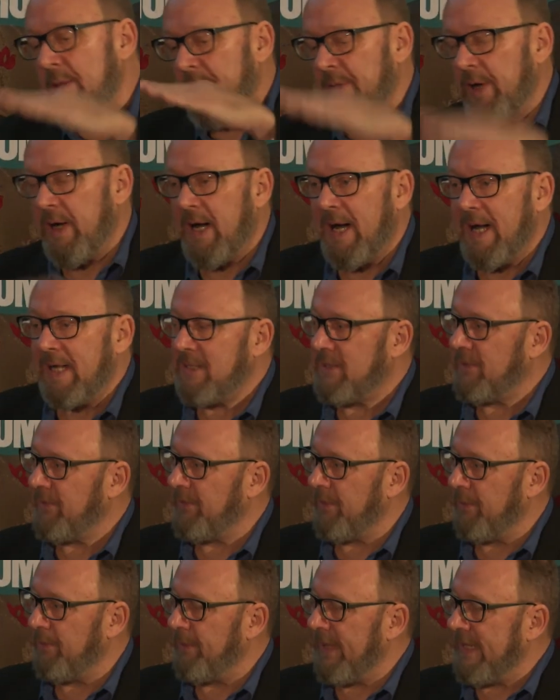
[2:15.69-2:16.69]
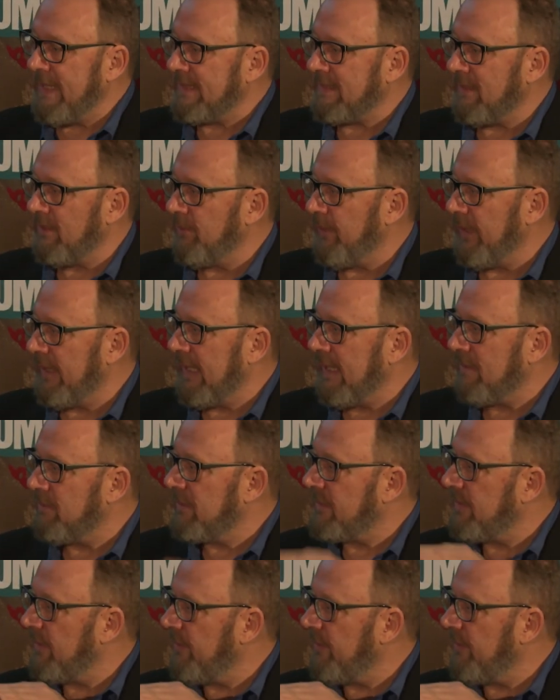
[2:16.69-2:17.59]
The height of the basin becomes